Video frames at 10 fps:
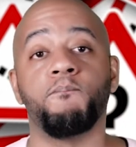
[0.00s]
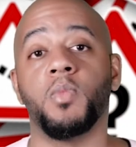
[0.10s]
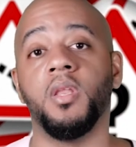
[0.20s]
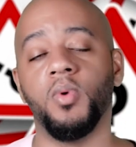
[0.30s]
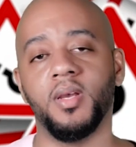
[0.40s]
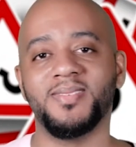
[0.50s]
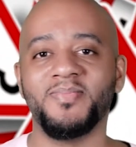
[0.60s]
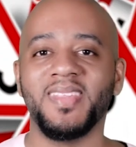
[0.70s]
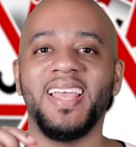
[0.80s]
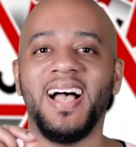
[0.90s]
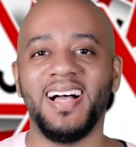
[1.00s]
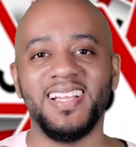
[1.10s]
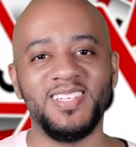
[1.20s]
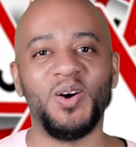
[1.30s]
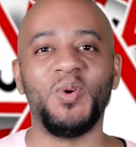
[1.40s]
Anyways,
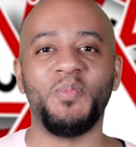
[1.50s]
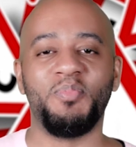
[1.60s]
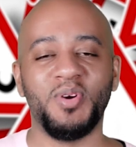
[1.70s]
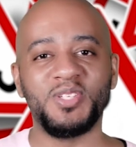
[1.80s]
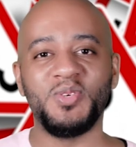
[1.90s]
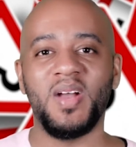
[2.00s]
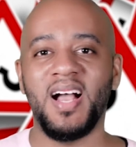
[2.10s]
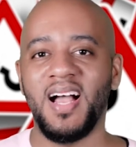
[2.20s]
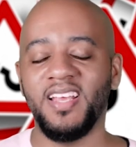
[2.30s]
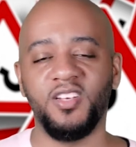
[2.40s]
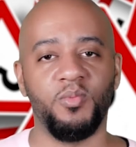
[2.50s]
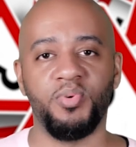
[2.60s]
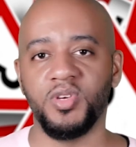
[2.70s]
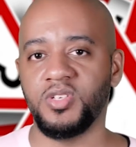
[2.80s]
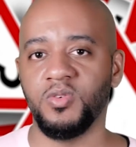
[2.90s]
don't push too high. Don't
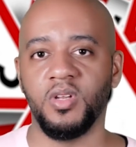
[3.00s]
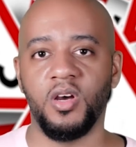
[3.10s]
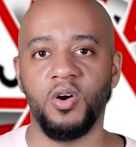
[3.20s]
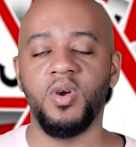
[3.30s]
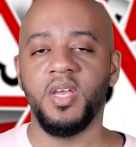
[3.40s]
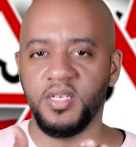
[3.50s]
push too low.